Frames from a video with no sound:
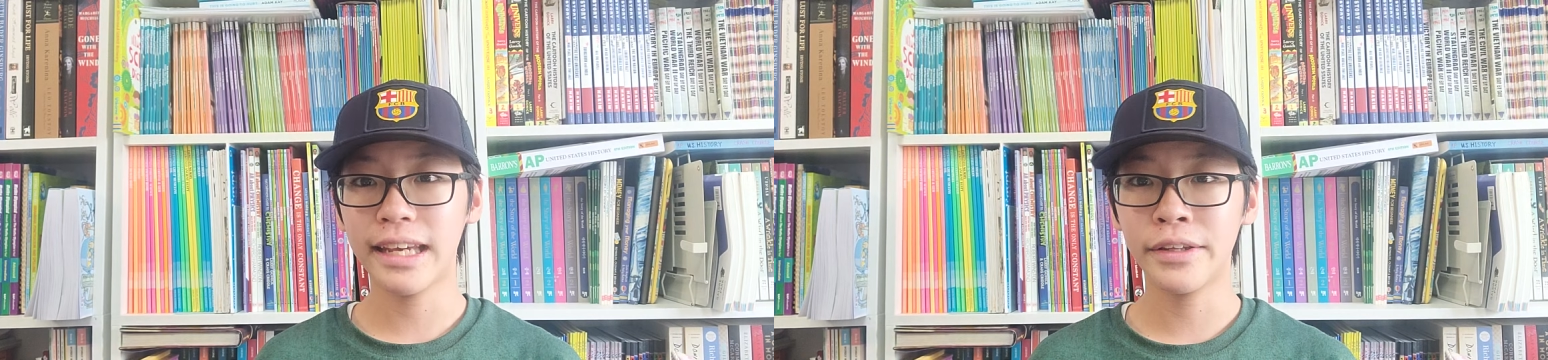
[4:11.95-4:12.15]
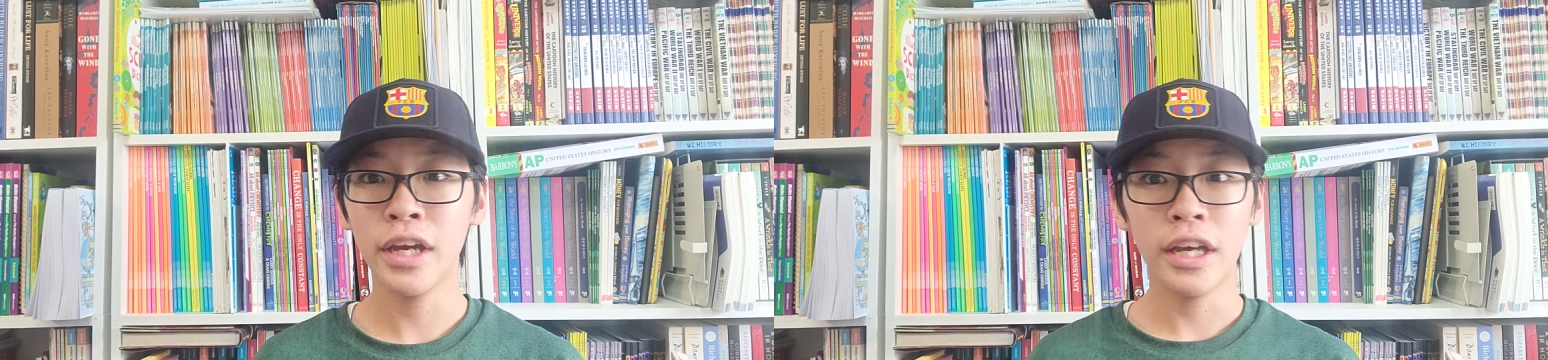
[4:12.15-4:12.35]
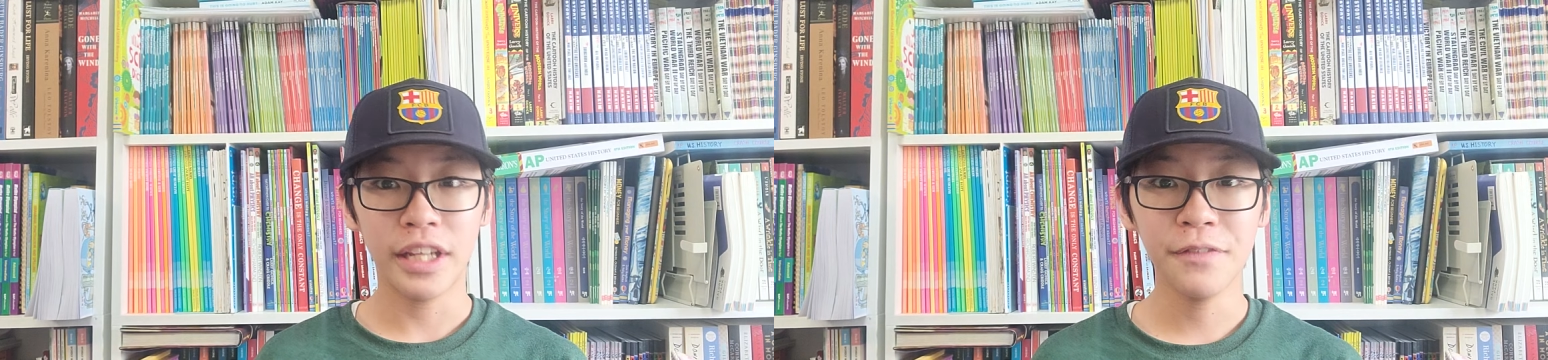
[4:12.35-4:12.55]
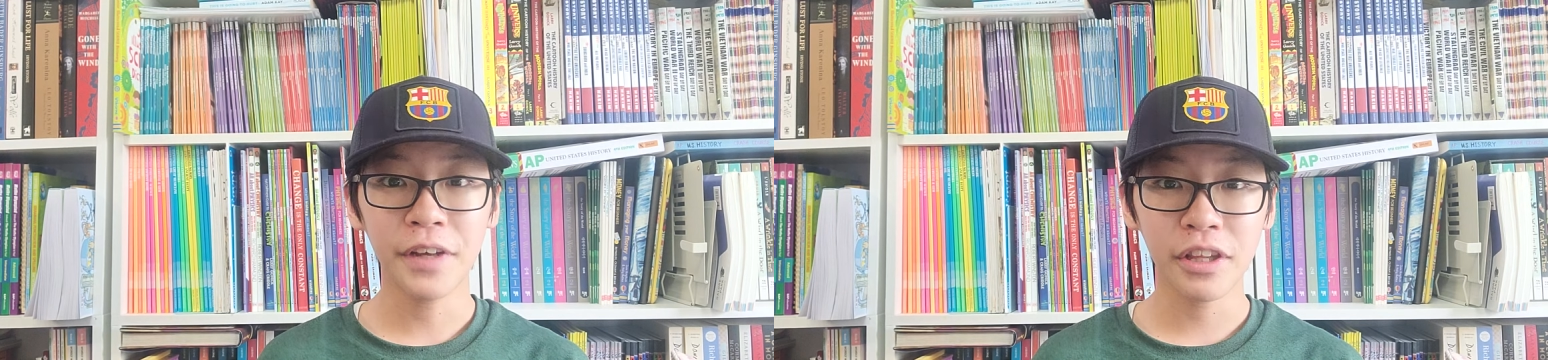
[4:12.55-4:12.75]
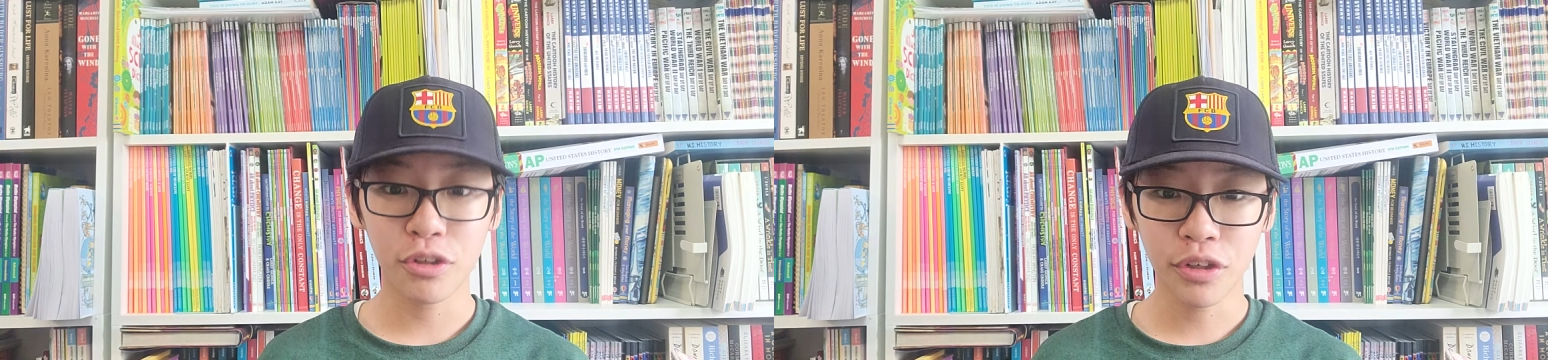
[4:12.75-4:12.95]
and they
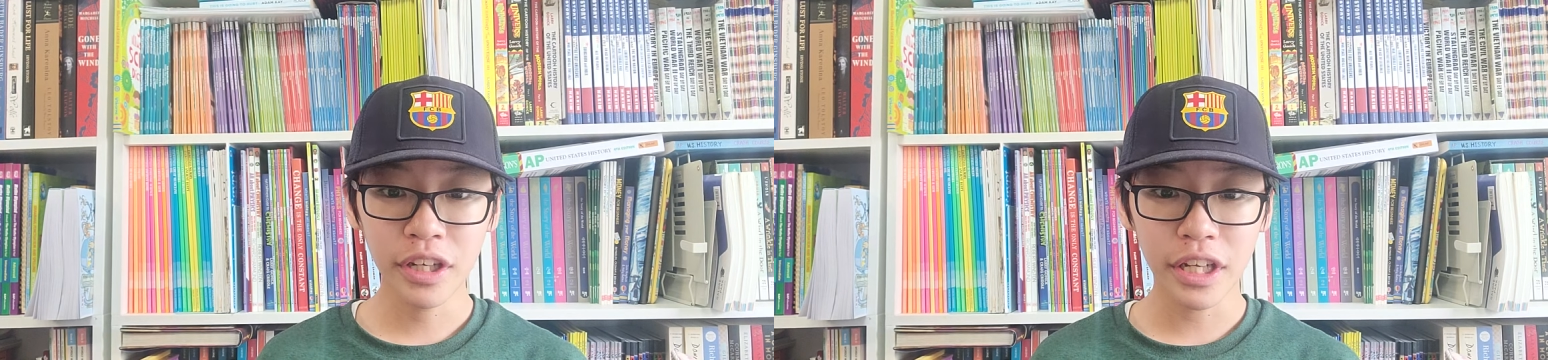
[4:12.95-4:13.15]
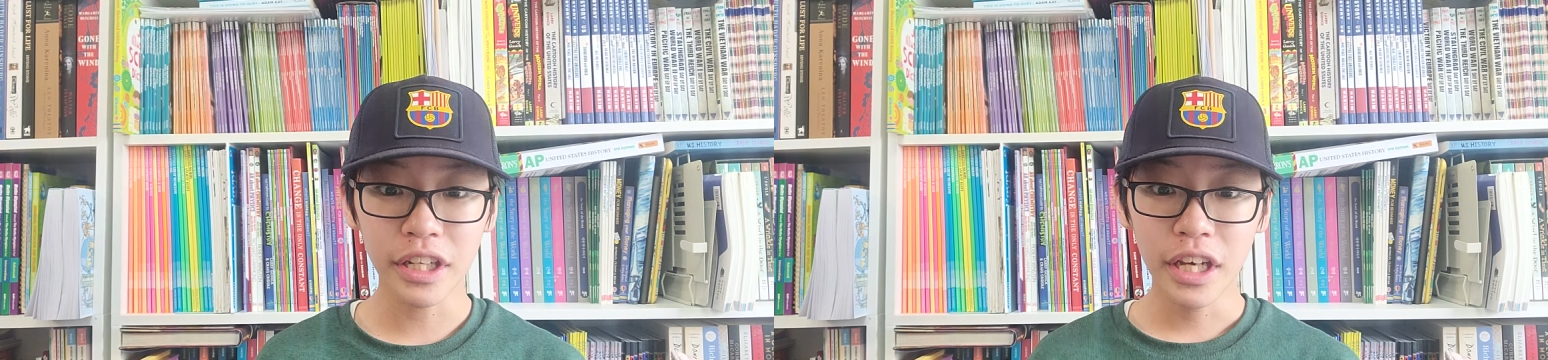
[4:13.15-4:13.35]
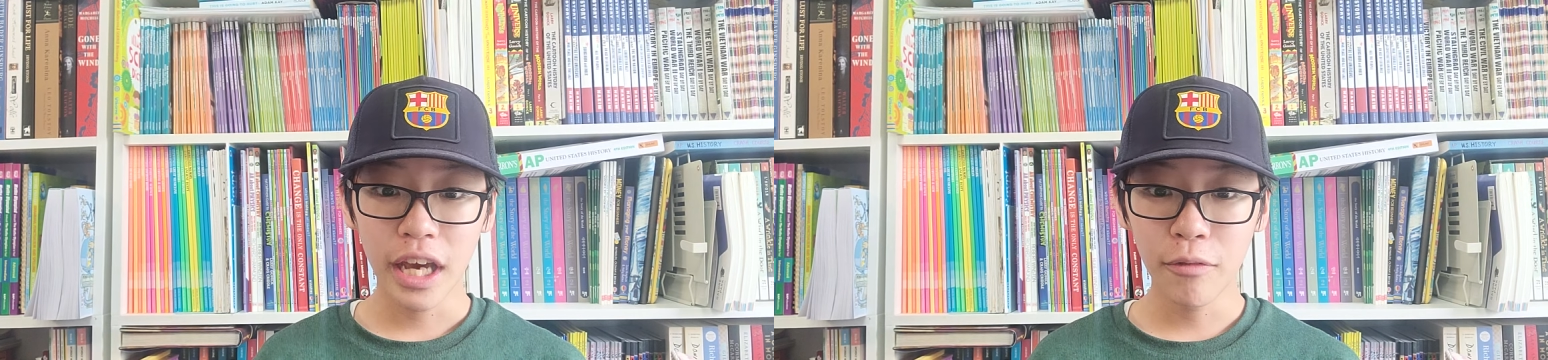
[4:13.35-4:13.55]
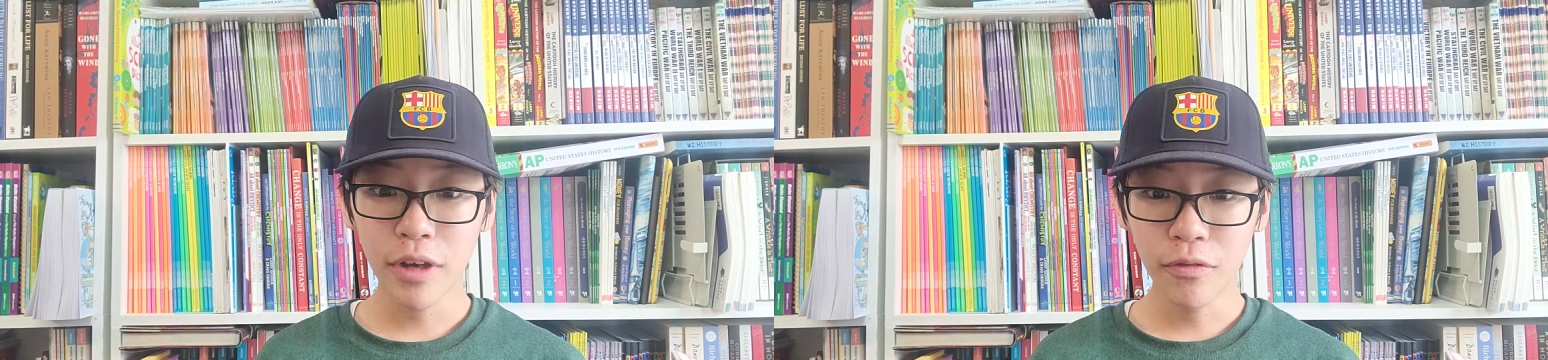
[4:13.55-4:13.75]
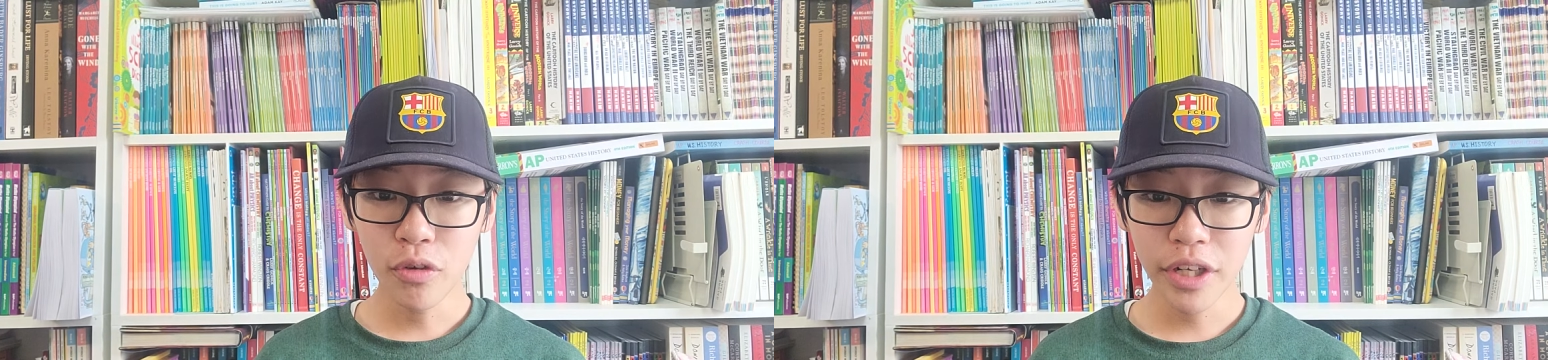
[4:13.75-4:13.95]
finally took in it, and we
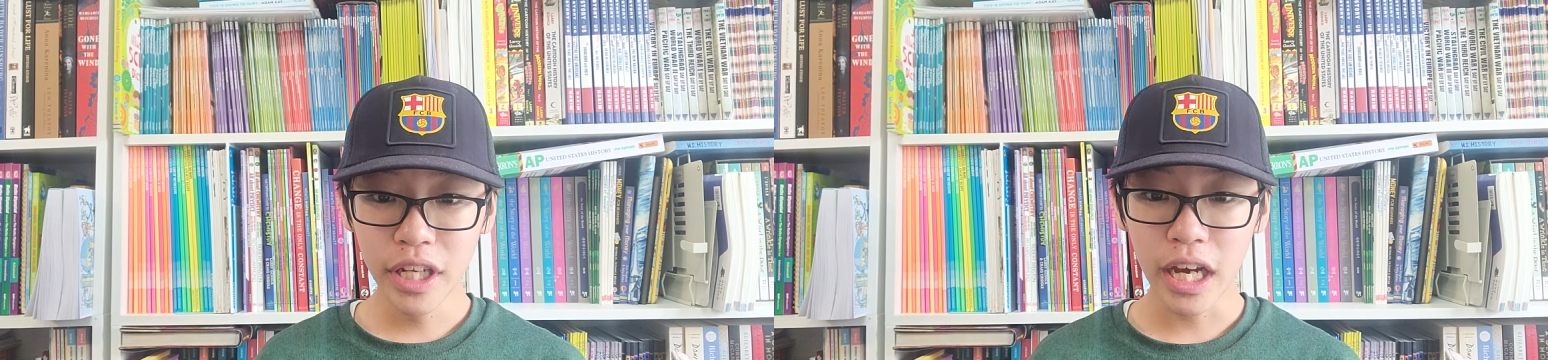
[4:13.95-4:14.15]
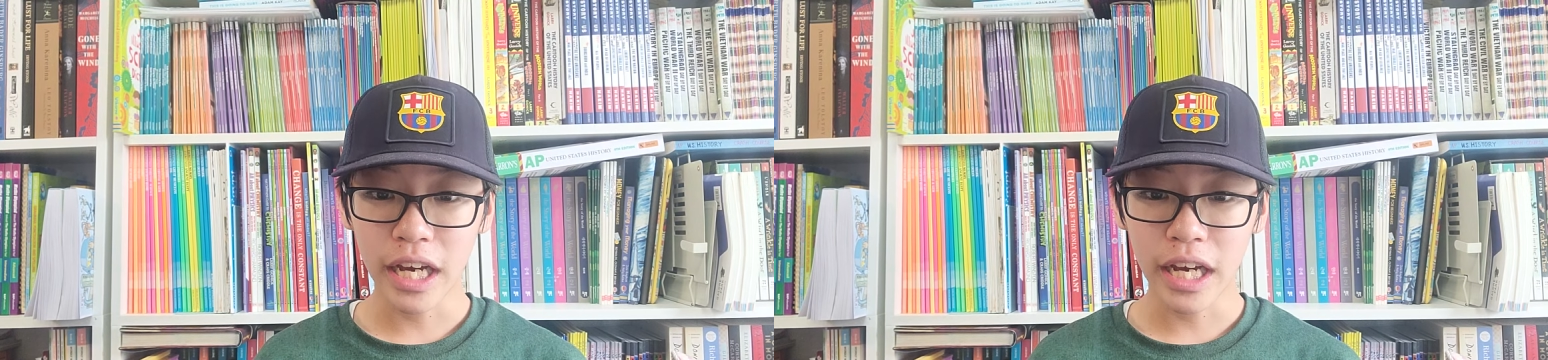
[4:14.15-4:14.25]
have no idea.